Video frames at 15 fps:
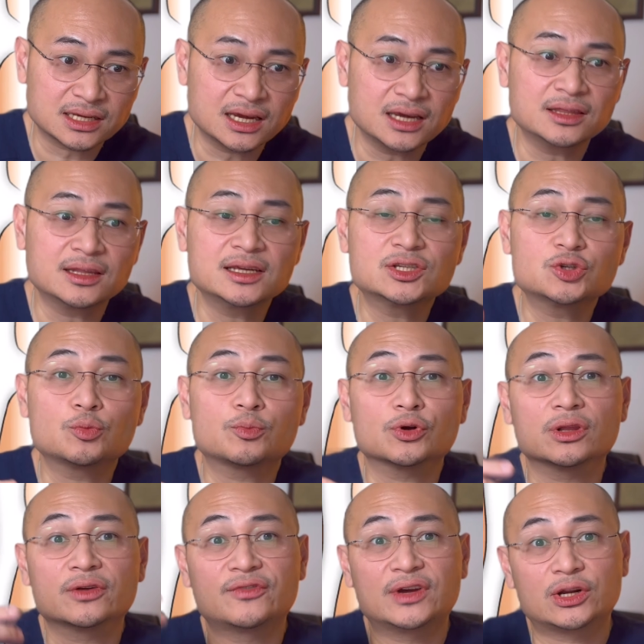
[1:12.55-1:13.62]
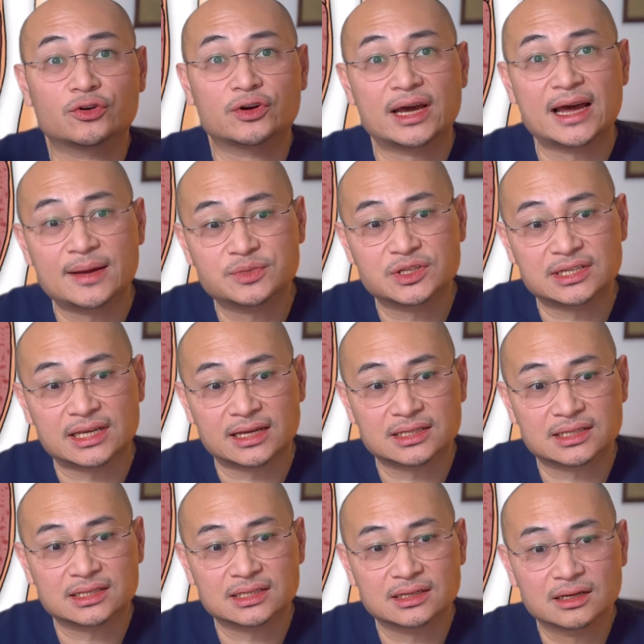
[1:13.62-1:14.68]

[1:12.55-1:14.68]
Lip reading: and a supralevator abscess.